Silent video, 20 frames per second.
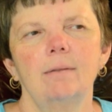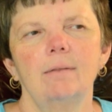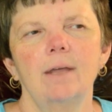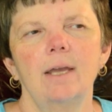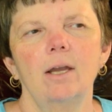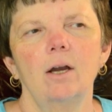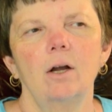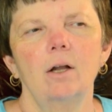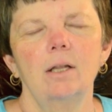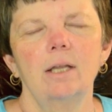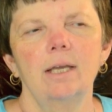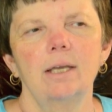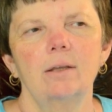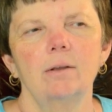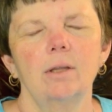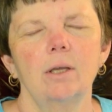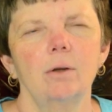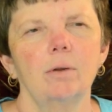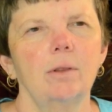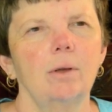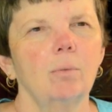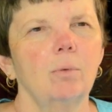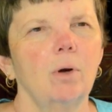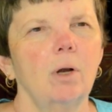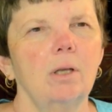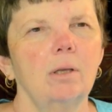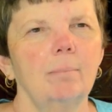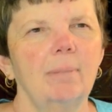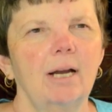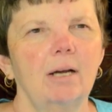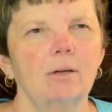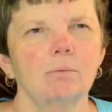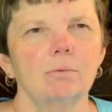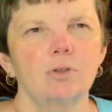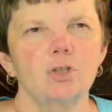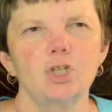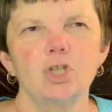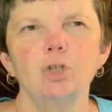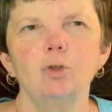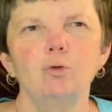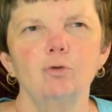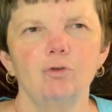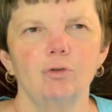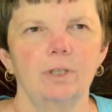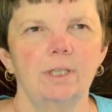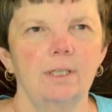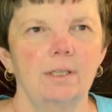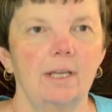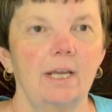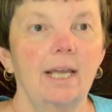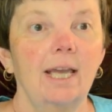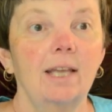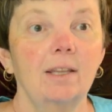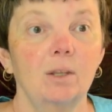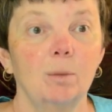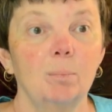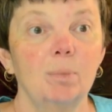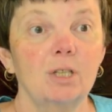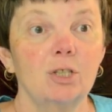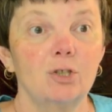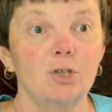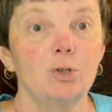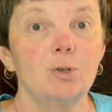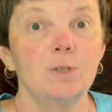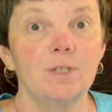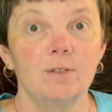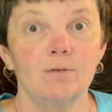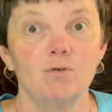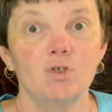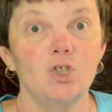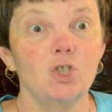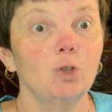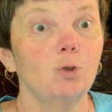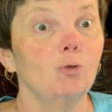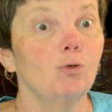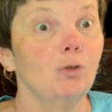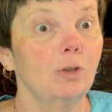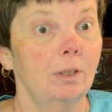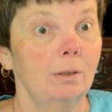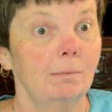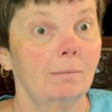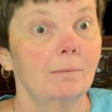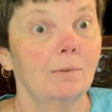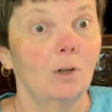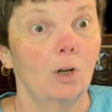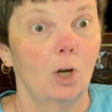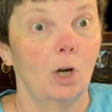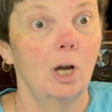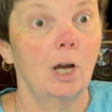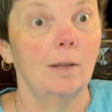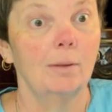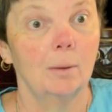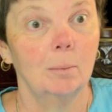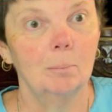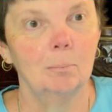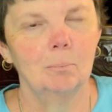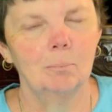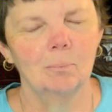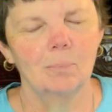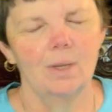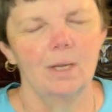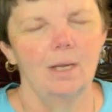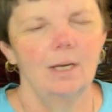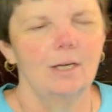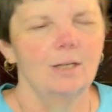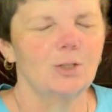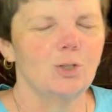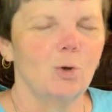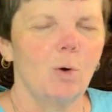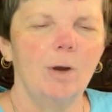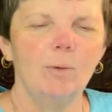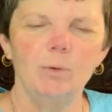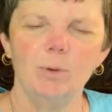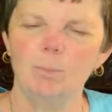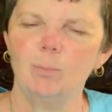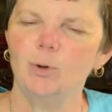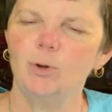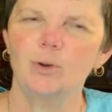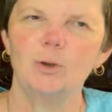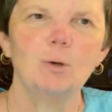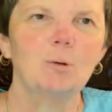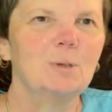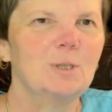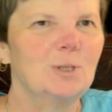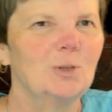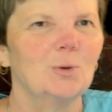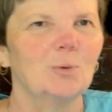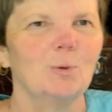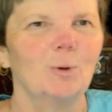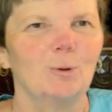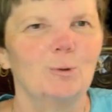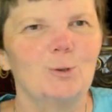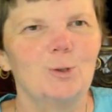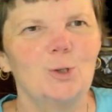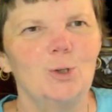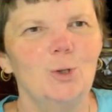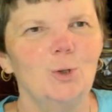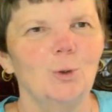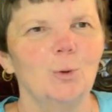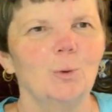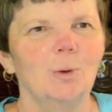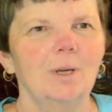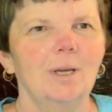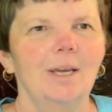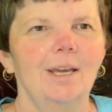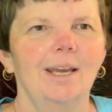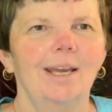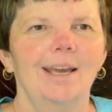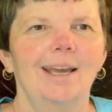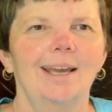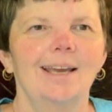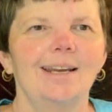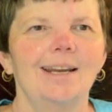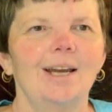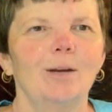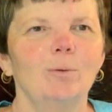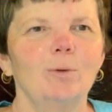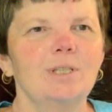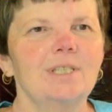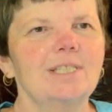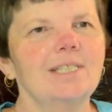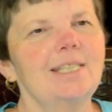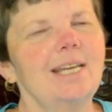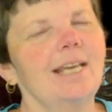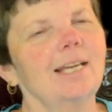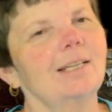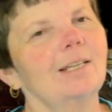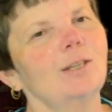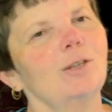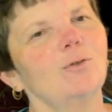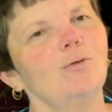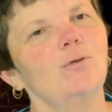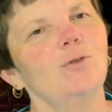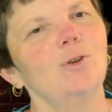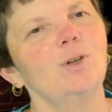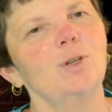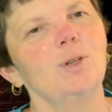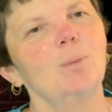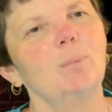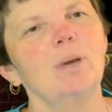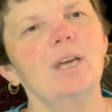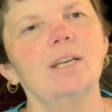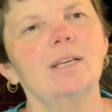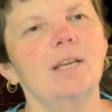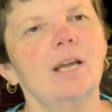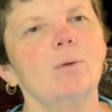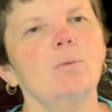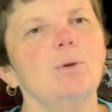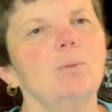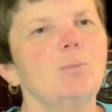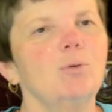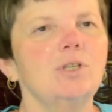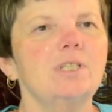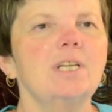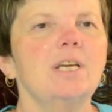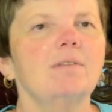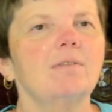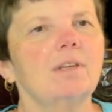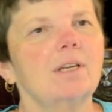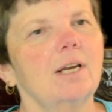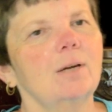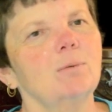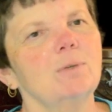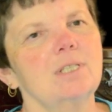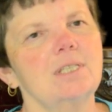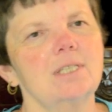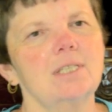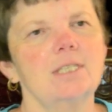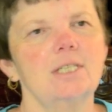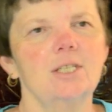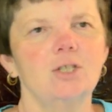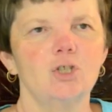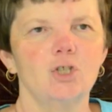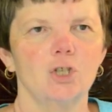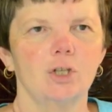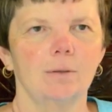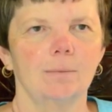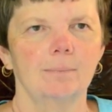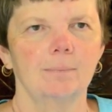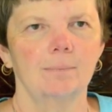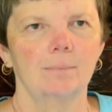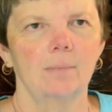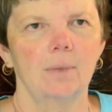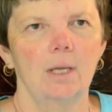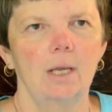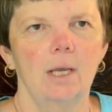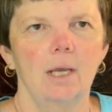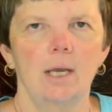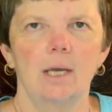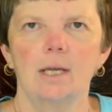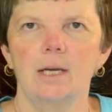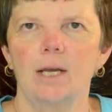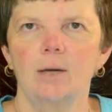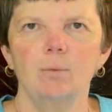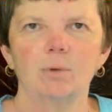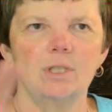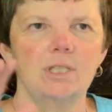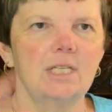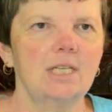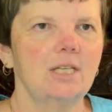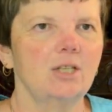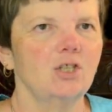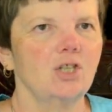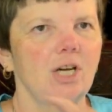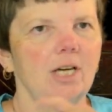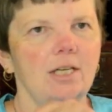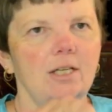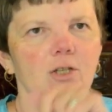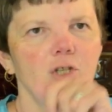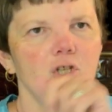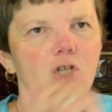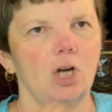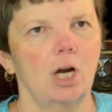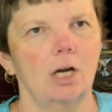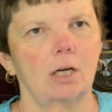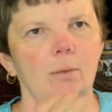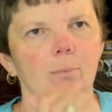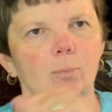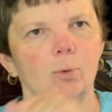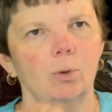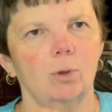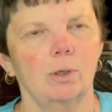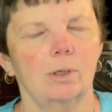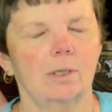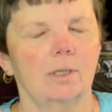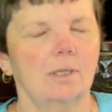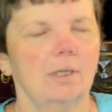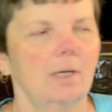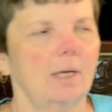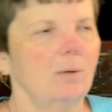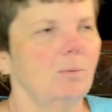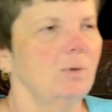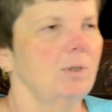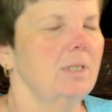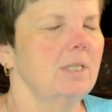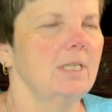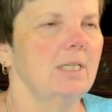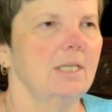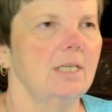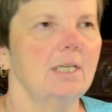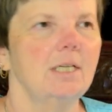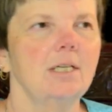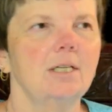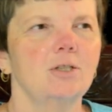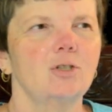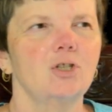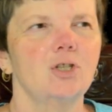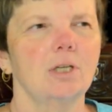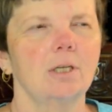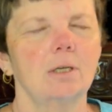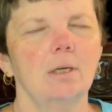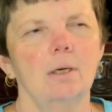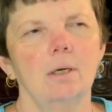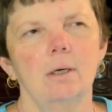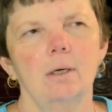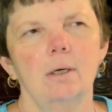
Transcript: they were all about children, and they had the pictures of children on them. So I would put those in the rows too. And I would stand at the foot of the bed and I would pretend that I was the teacher. And I would teach. I had a chalkboard and I would teach, and